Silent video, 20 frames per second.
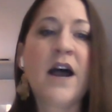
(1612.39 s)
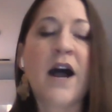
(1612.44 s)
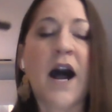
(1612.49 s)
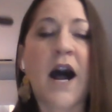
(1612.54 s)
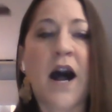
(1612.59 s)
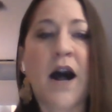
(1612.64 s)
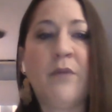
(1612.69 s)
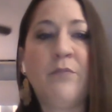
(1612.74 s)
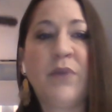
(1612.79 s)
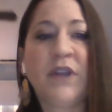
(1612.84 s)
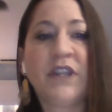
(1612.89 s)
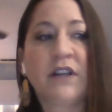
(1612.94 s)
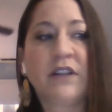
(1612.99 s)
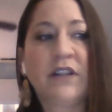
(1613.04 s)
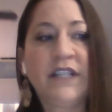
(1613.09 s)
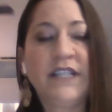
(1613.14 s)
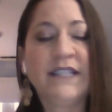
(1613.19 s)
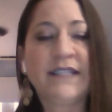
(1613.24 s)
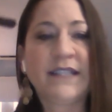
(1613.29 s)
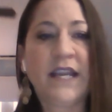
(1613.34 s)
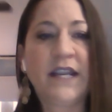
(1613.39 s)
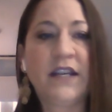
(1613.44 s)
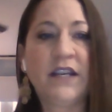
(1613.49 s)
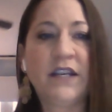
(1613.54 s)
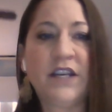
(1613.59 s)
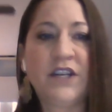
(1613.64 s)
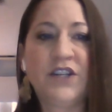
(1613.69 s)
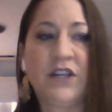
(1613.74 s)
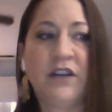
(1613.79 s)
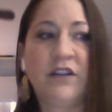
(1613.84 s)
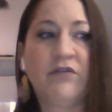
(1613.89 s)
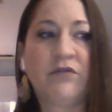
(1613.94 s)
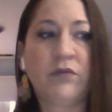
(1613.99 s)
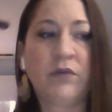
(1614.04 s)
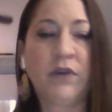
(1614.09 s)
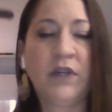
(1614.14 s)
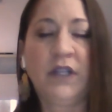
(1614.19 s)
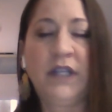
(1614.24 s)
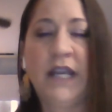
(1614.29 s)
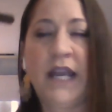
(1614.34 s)
But the Clean Slate Initiative
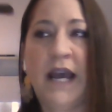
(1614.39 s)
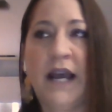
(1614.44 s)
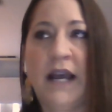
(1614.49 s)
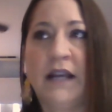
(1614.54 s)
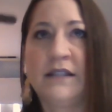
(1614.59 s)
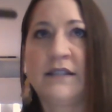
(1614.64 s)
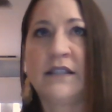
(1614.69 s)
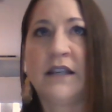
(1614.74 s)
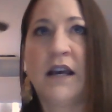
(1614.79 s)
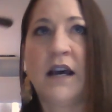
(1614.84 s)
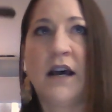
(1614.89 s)
really has